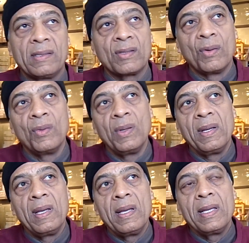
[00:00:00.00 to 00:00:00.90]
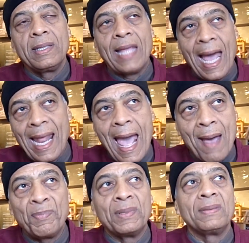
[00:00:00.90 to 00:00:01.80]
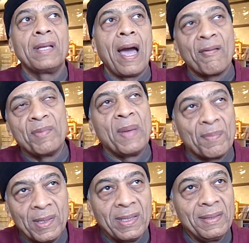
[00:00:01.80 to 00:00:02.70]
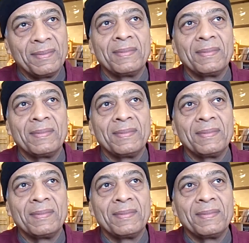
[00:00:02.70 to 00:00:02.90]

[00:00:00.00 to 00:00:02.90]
So that happened. I remembered it.